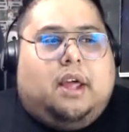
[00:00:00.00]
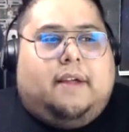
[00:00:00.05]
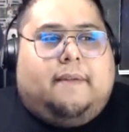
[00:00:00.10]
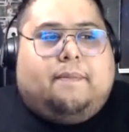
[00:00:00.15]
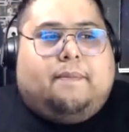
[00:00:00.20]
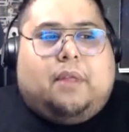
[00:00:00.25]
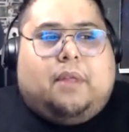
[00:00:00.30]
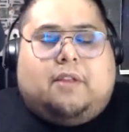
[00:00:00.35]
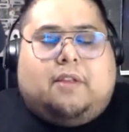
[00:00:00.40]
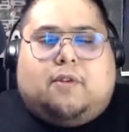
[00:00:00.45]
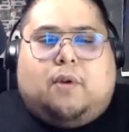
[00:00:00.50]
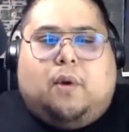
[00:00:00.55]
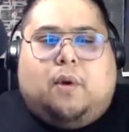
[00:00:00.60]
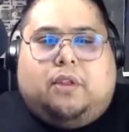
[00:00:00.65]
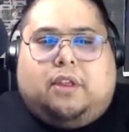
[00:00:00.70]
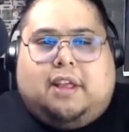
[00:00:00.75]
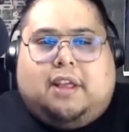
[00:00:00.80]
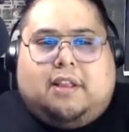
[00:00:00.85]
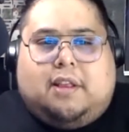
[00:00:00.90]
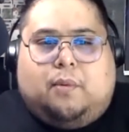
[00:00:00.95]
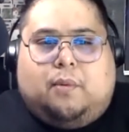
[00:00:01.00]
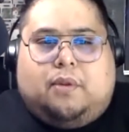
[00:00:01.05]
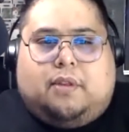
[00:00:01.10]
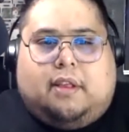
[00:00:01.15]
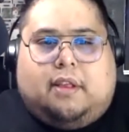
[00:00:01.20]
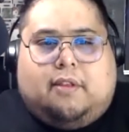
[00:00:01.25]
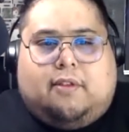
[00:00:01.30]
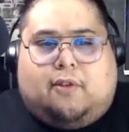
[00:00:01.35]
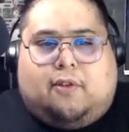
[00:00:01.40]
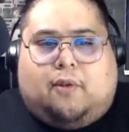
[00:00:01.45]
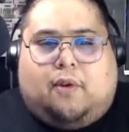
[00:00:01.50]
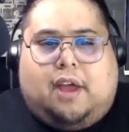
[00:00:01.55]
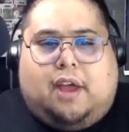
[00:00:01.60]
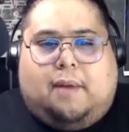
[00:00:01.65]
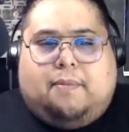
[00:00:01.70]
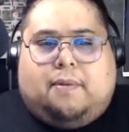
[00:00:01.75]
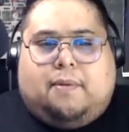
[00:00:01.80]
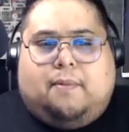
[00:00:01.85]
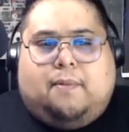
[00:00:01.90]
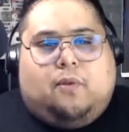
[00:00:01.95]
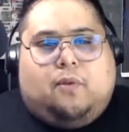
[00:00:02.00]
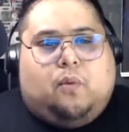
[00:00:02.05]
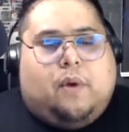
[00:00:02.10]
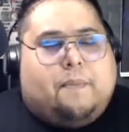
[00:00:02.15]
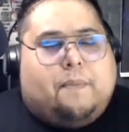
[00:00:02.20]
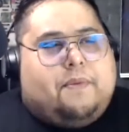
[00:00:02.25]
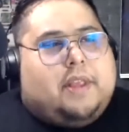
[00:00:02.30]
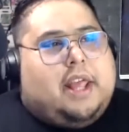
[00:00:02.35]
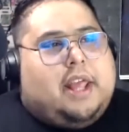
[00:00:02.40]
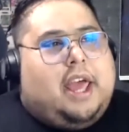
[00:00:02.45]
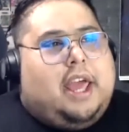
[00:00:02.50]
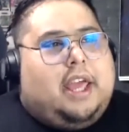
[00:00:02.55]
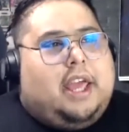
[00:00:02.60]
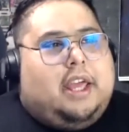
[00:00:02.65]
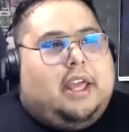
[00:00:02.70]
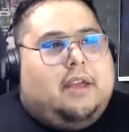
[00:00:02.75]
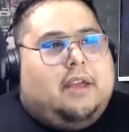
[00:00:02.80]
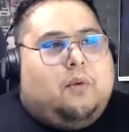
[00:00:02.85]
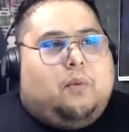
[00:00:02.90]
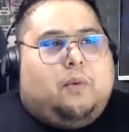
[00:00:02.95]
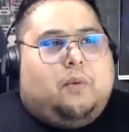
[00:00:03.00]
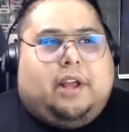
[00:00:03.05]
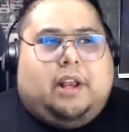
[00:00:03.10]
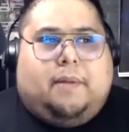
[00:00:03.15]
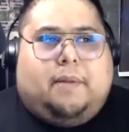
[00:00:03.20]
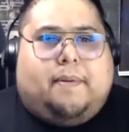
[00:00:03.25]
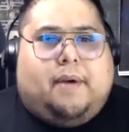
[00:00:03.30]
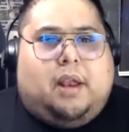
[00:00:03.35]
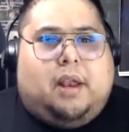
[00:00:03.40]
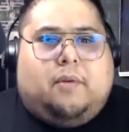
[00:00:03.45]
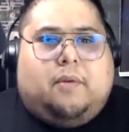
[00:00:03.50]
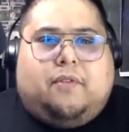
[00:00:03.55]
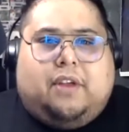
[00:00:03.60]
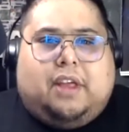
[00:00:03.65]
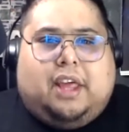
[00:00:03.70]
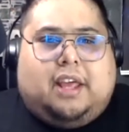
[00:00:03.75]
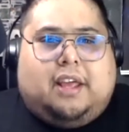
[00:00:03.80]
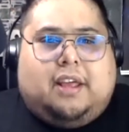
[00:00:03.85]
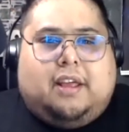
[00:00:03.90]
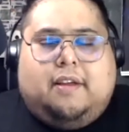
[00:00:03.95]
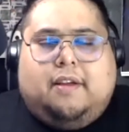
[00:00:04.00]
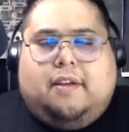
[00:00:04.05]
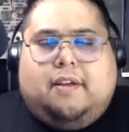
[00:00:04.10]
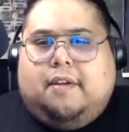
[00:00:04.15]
is go and look at someone's Instagram, someone's website, read about them for like